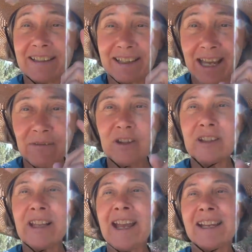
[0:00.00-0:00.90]

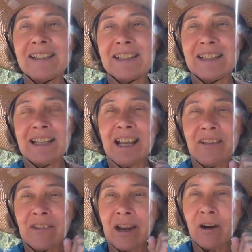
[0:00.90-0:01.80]
Nevertheless,
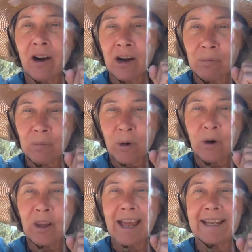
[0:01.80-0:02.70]
they are
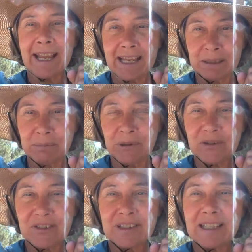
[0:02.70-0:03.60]
more like
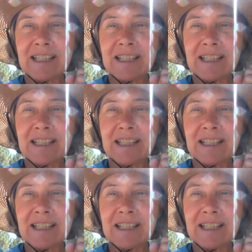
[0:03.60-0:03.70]
animals,